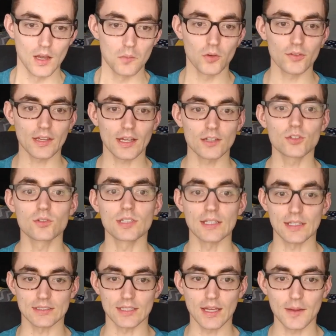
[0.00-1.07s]
Moving on to
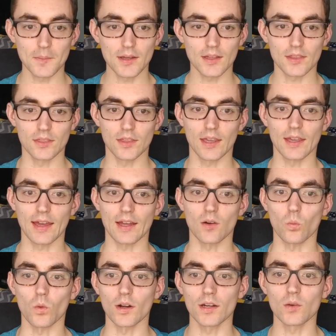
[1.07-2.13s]
TSM, they had
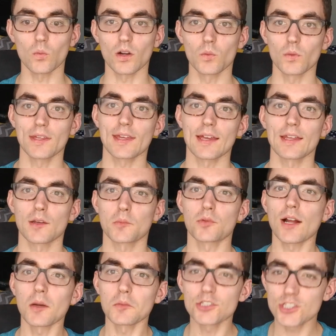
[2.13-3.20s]
a 1-1 weekend.
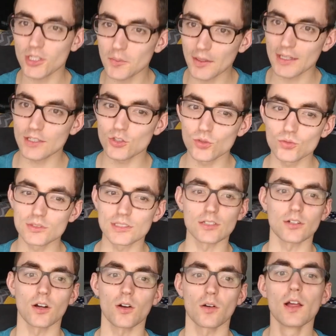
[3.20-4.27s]
Probably should have been a
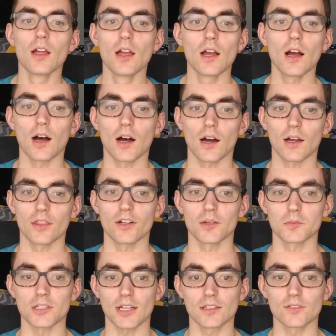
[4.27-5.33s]
2-0.
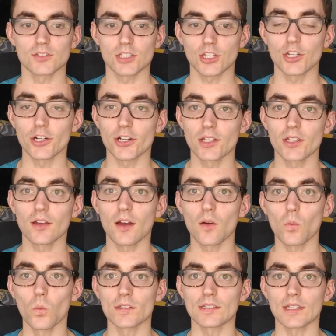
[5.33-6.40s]
Their objective security
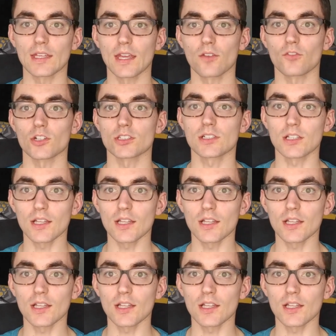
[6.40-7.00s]
with the game versus